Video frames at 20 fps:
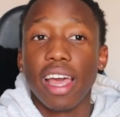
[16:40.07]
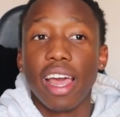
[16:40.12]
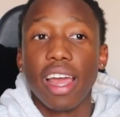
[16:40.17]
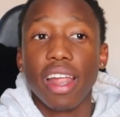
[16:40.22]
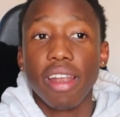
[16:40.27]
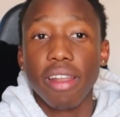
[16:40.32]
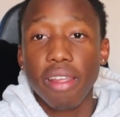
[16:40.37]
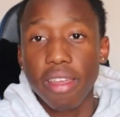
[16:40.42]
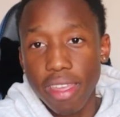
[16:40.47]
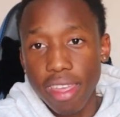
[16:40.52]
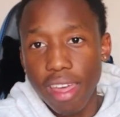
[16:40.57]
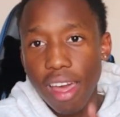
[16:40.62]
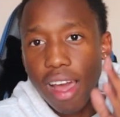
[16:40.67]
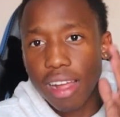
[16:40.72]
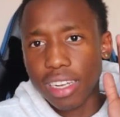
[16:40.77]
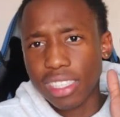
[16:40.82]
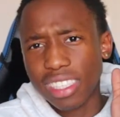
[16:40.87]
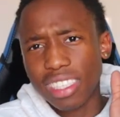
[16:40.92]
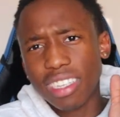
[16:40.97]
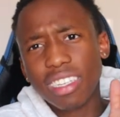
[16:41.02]
And
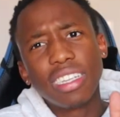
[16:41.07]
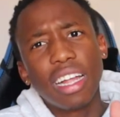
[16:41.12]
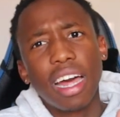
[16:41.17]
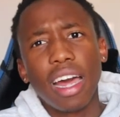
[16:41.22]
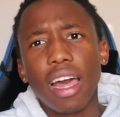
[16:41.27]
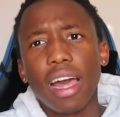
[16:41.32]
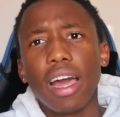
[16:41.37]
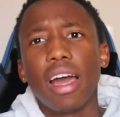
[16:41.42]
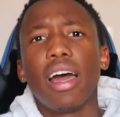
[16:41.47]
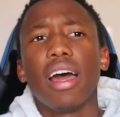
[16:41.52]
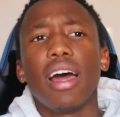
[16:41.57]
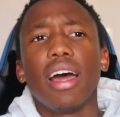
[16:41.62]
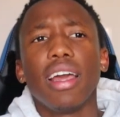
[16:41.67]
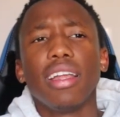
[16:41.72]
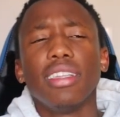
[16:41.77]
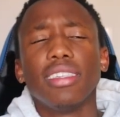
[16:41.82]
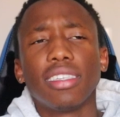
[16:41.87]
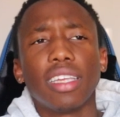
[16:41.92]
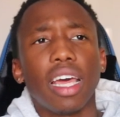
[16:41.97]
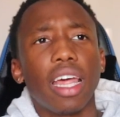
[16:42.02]
yeah, just a little
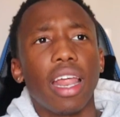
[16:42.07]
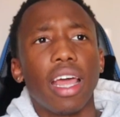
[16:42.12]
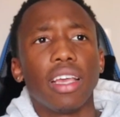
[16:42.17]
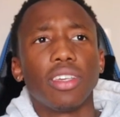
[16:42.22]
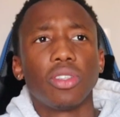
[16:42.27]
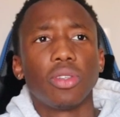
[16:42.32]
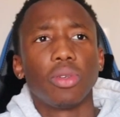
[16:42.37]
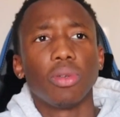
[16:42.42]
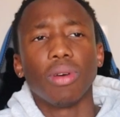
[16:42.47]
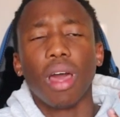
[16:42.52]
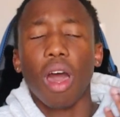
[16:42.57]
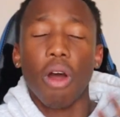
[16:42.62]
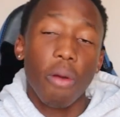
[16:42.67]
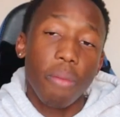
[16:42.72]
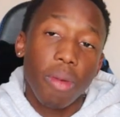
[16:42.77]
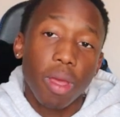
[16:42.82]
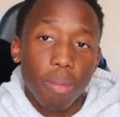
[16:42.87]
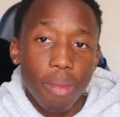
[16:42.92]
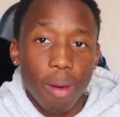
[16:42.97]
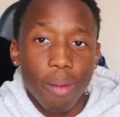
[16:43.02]
insight as to how
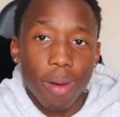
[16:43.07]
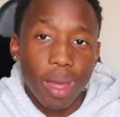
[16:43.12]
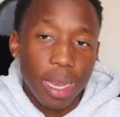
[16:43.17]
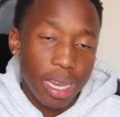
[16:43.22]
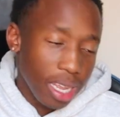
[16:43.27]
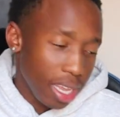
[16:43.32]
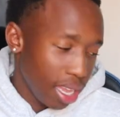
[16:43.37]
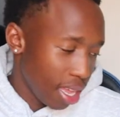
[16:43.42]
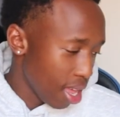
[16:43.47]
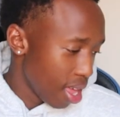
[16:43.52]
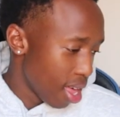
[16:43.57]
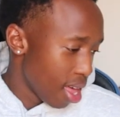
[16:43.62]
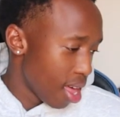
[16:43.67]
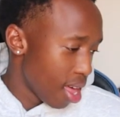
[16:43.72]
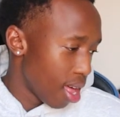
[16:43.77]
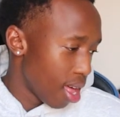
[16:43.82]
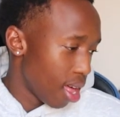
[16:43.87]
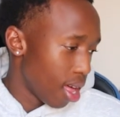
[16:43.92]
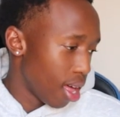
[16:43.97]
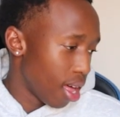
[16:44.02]
I make my money
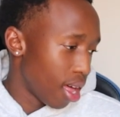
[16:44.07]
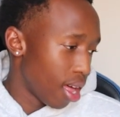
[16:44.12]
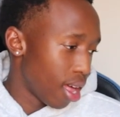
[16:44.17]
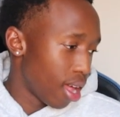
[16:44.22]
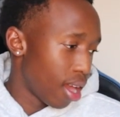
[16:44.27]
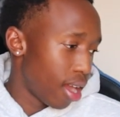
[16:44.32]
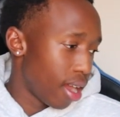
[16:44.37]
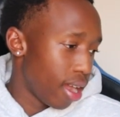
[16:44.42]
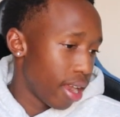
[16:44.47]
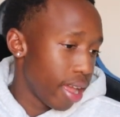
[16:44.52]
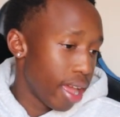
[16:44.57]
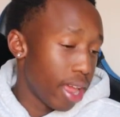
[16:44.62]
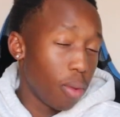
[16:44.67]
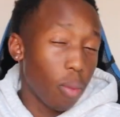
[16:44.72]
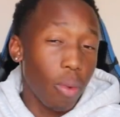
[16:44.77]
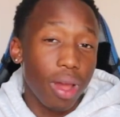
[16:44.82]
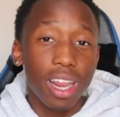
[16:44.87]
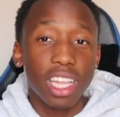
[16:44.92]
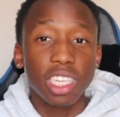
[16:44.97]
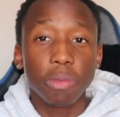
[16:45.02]

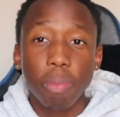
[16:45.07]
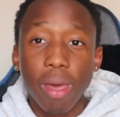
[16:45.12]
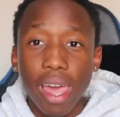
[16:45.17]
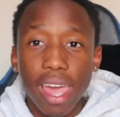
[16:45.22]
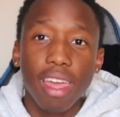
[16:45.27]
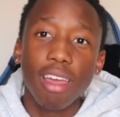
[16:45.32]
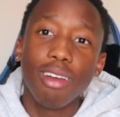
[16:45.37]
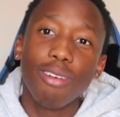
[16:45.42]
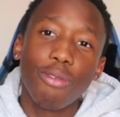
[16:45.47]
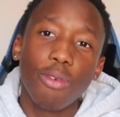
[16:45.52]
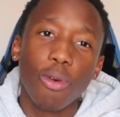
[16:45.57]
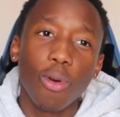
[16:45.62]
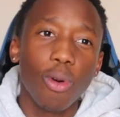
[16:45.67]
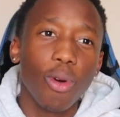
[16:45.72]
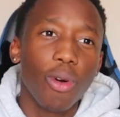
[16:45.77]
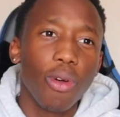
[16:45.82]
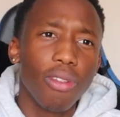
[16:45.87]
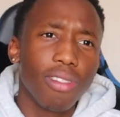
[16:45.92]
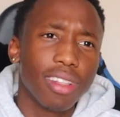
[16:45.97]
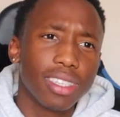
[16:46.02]
and what is paying for
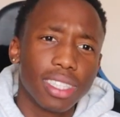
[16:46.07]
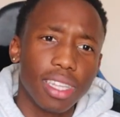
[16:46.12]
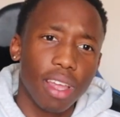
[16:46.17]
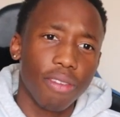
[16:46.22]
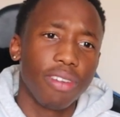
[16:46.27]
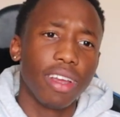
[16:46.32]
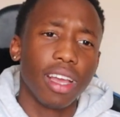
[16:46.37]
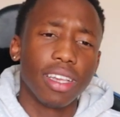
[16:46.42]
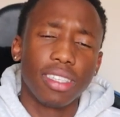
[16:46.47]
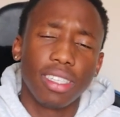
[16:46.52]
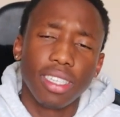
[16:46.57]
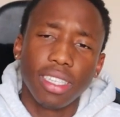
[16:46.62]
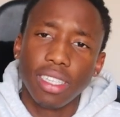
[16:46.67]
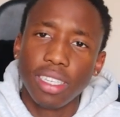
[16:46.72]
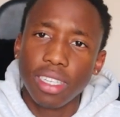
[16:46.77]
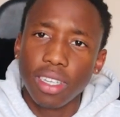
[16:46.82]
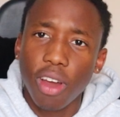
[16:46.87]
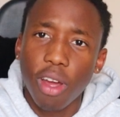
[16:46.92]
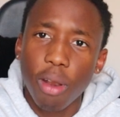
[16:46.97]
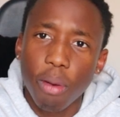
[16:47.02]
all the stuff you guys
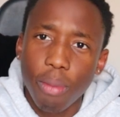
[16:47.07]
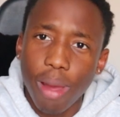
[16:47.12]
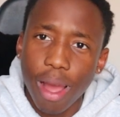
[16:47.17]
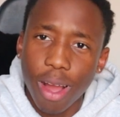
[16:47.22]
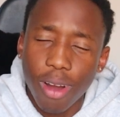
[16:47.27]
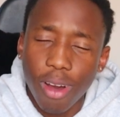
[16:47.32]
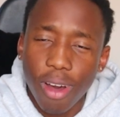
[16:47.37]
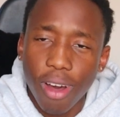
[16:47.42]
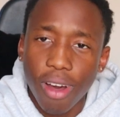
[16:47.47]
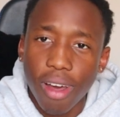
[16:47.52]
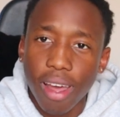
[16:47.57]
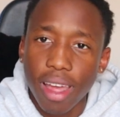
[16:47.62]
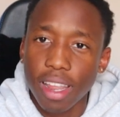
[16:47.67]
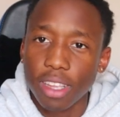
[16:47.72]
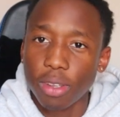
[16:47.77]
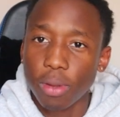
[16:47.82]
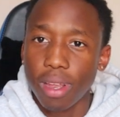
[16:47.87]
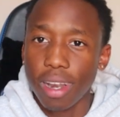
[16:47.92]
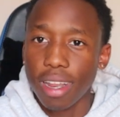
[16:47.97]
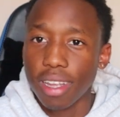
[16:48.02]
see on my car, and
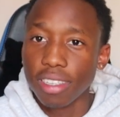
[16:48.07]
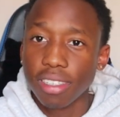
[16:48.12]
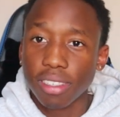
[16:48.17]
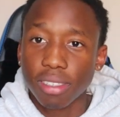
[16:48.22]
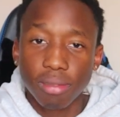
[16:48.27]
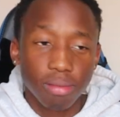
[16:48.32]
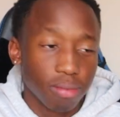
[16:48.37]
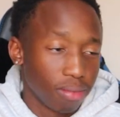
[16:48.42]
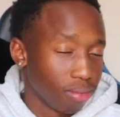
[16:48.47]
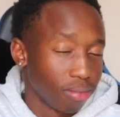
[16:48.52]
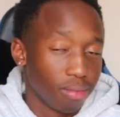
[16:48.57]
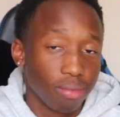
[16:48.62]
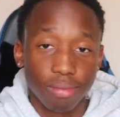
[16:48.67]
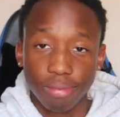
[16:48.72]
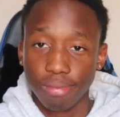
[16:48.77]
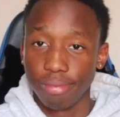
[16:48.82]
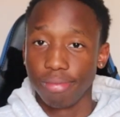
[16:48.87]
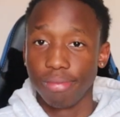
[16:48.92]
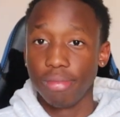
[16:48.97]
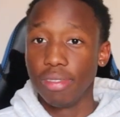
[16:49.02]
as well as
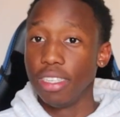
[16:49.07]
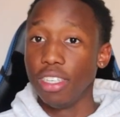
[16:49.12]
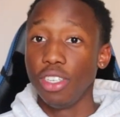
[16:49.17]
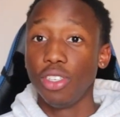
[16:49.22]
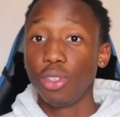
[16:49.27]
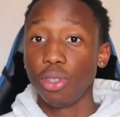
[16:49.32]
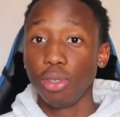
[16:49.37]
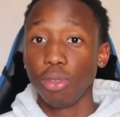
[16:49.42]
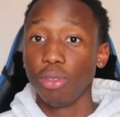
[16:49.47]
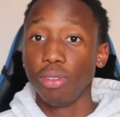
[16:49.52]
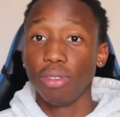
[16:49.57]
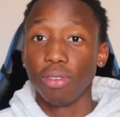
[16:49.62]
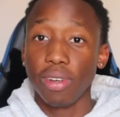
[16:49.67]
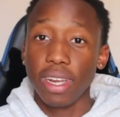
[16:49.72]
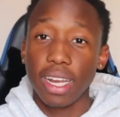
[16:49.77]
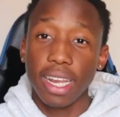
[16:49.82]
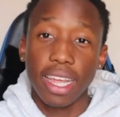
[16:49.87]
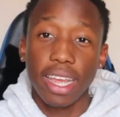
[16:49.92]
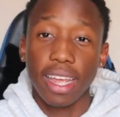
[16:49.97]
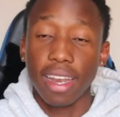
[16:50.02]
new shoes
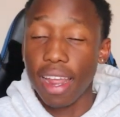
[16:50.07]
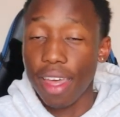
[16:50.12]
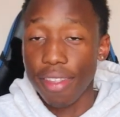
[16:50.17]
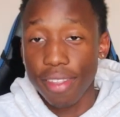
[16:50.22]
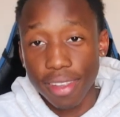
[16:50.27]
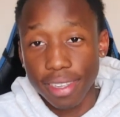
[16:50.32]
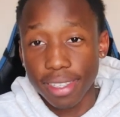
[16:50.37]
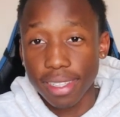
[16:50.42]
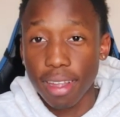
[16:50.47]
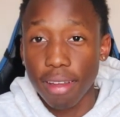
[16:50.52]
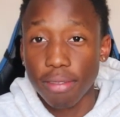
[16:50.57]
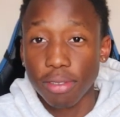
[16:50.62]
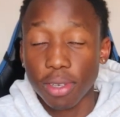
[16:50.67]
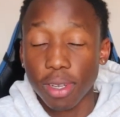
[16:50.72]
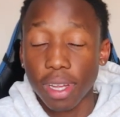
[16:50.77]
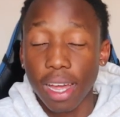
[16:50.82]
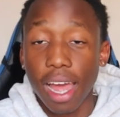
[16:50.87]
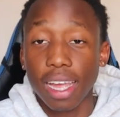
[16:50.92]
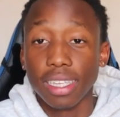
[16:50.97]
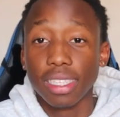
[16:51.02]
really and other stuff.
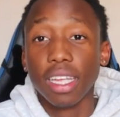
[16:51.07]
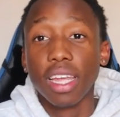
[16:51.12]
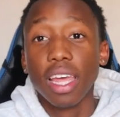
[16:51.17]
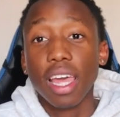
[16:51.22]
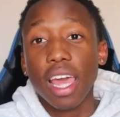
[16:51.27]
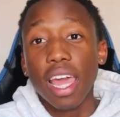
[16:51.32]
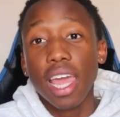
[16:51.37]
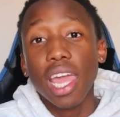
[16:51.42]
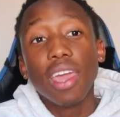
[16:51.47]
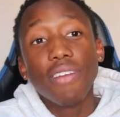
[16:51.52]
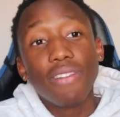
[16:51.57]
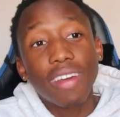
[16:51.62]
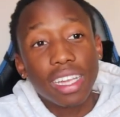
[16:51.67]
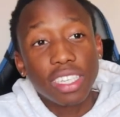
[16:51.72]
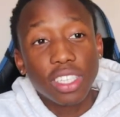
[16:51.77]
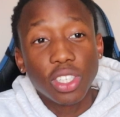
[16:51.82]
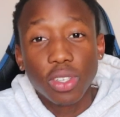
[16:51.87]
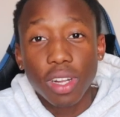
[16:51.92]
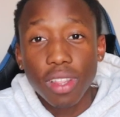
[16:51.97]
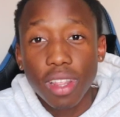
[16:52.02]
So guys, if you
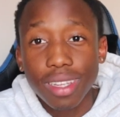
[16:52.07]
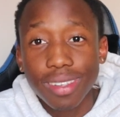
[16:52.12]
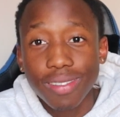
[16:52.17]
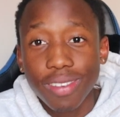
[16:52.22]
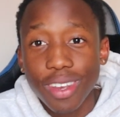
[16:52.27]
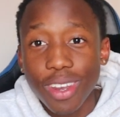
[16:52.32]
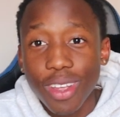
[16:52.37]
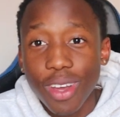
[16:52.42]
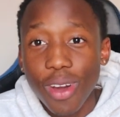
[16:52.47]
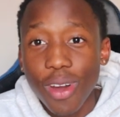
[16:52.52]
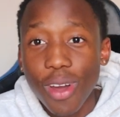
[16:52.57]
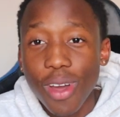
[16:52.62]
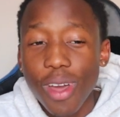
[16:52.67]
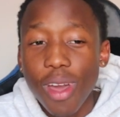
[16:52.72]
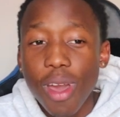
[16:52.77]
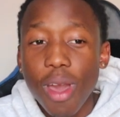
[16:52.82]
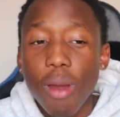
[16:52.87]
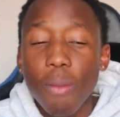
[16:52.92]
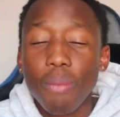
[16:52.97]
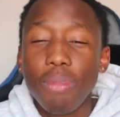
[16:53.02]
guys enjoyed this video,
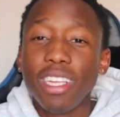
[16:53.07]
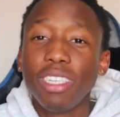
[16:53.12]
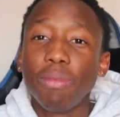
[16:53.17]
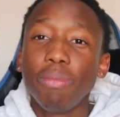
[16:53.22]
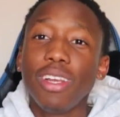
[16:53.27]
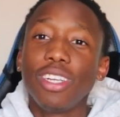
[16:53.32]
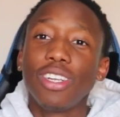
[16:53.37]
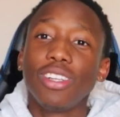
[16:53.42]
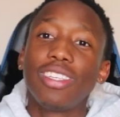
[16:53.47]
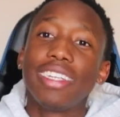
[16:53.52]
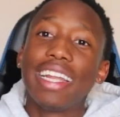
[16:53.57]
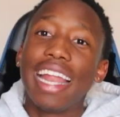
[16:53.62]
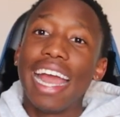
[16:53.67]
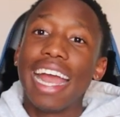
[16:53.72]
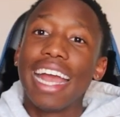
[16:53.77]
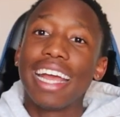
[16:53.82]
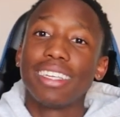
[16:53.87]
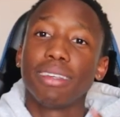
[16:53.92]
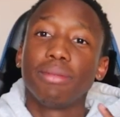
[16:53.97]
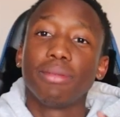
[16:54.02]
please make sure to
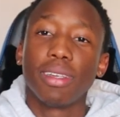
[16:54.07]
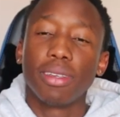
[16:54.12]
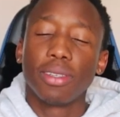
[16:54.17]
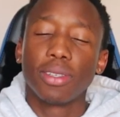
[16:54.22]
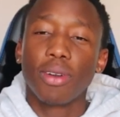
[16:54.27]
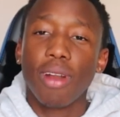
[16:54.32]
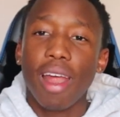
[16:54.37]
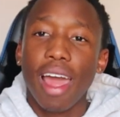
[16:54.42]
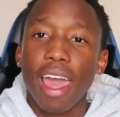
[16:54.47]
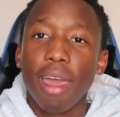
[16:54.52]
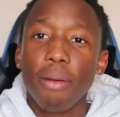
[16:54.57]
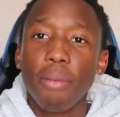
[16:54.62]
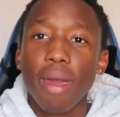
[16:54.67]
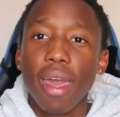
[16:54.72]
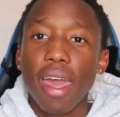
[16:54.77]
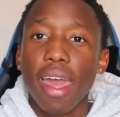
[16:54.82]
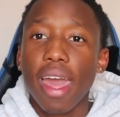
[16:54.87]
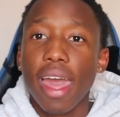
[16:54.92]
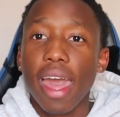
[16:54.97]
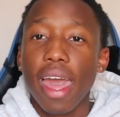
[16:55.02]
like and
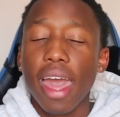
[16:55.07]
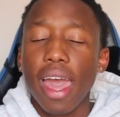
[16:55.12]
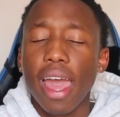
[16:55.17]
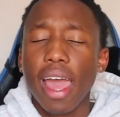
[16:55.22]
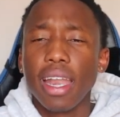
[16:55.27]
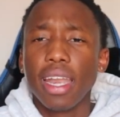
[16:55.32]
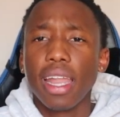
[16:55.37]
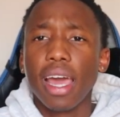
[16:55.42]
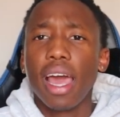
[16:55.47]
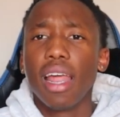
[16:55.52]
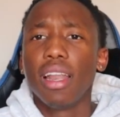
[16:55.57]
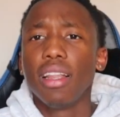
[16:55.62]
subscribe. And